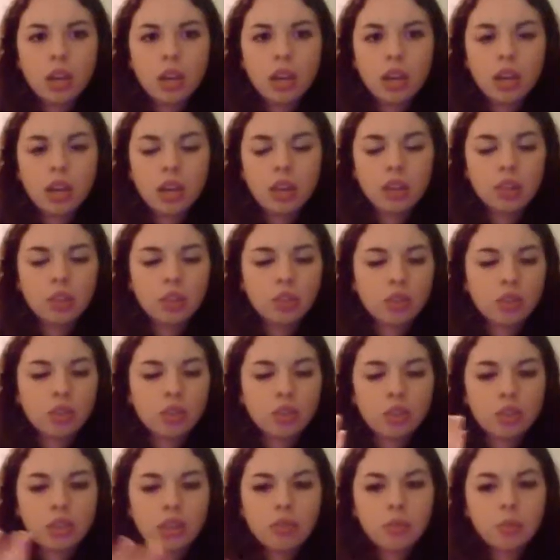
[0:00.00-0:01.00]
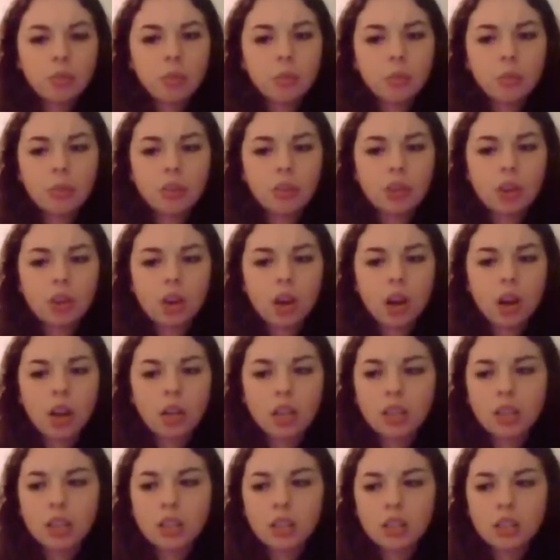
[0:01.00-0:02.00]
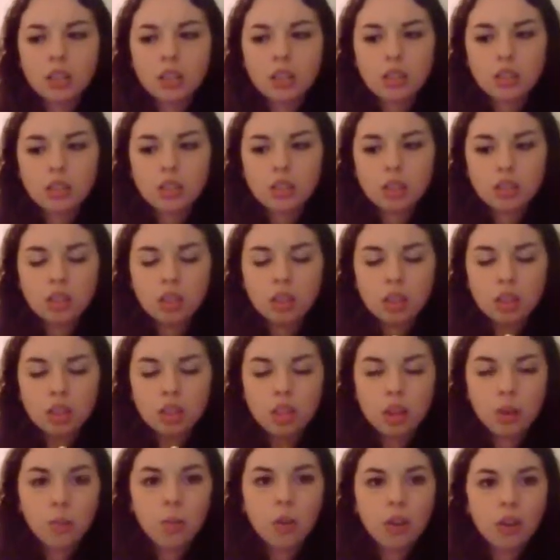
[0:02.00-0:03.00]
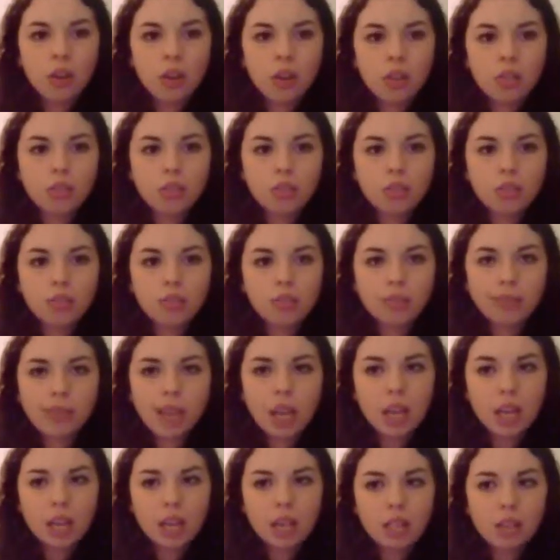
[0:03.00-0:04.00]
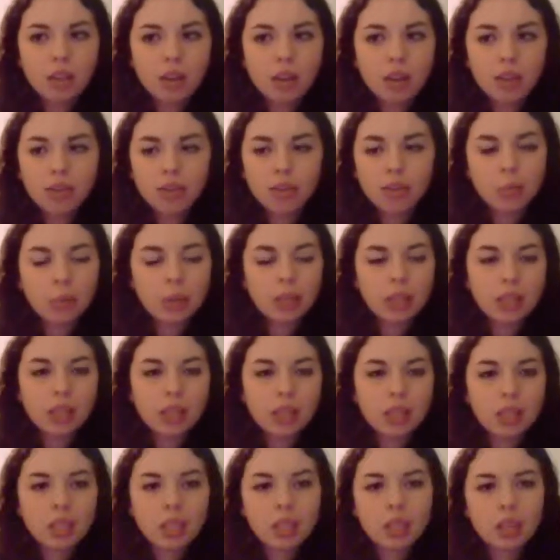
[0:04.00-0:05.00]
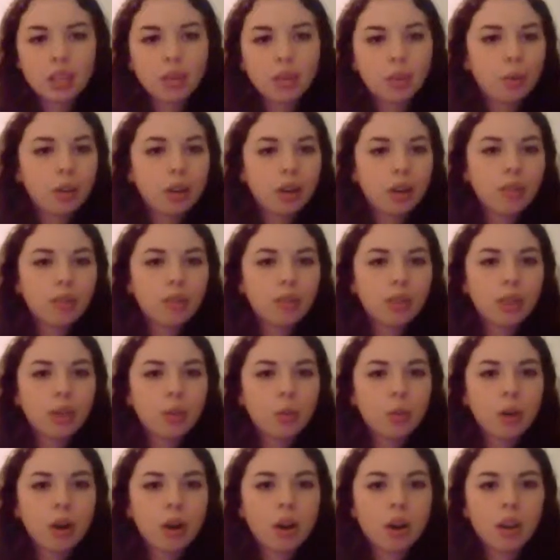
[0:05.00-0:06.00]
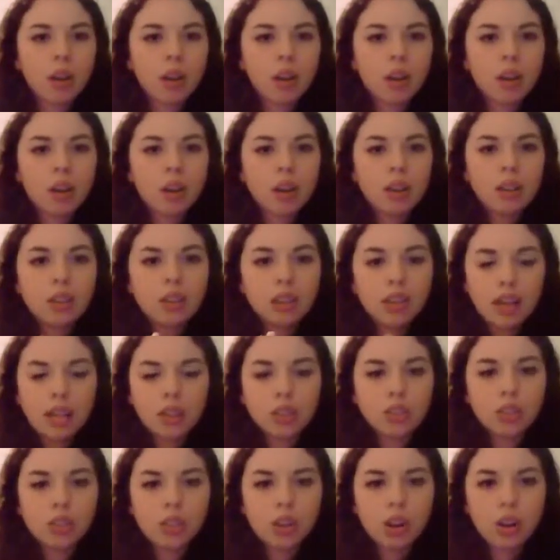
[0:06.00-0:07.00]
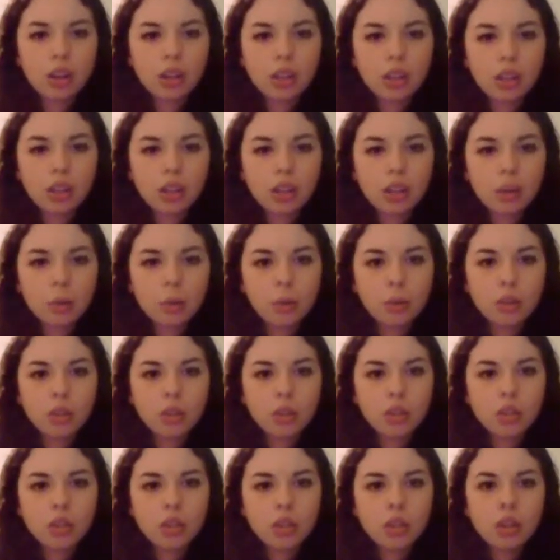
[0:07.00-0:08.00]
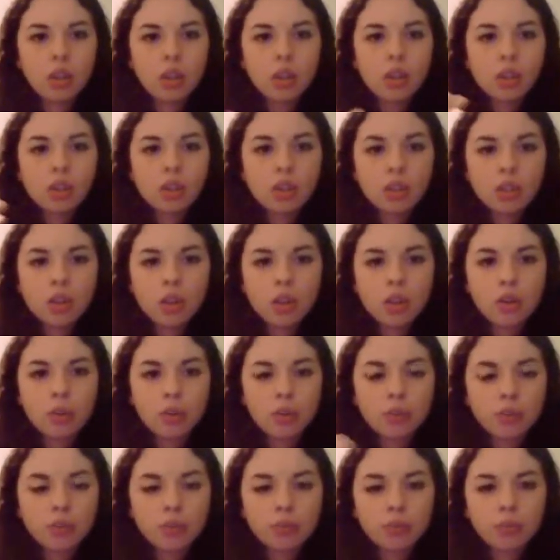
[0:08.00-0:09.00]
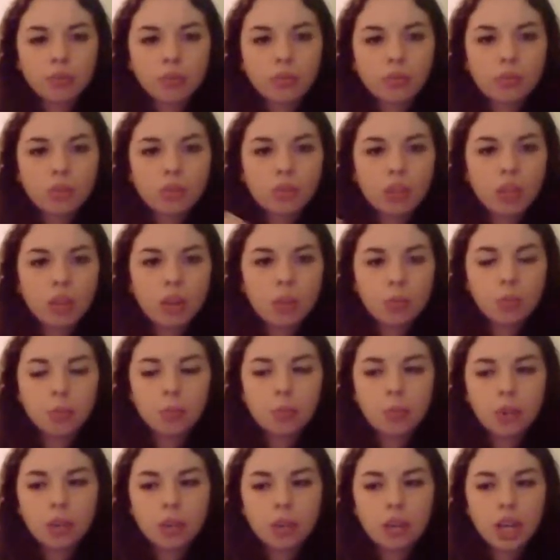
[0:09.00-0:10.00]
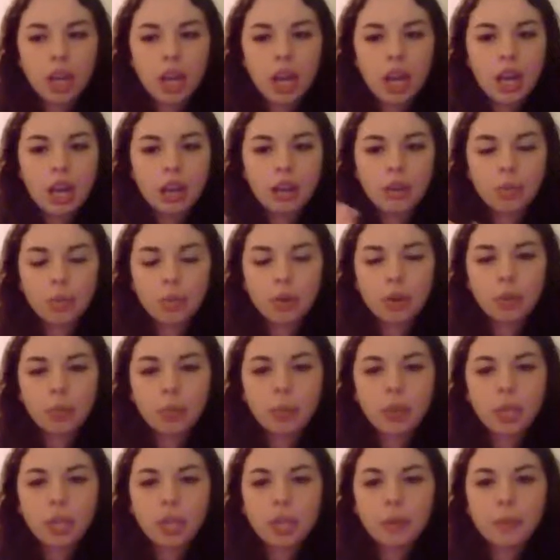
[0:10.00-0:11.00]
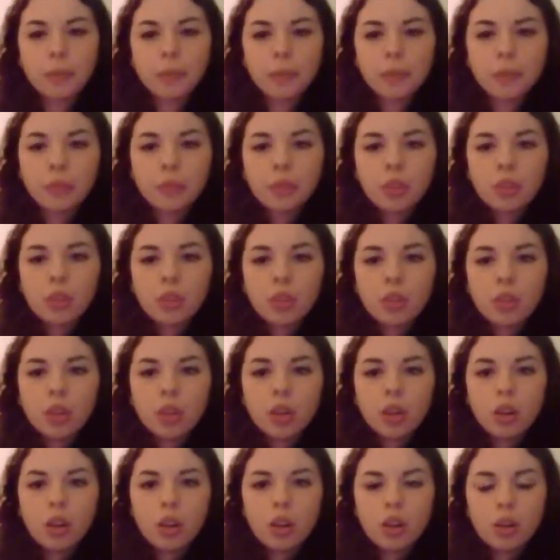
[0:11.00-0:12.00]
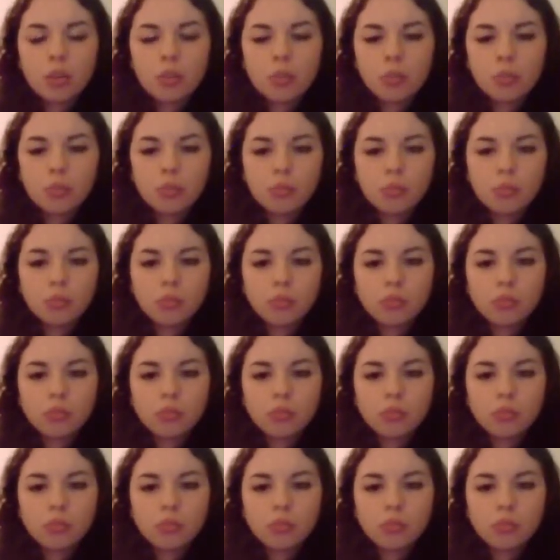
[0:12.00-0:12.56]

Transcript: and there's deaf people in the audience and they want ASL or PSE or whatever they want, that's your target language. So point A to point B. And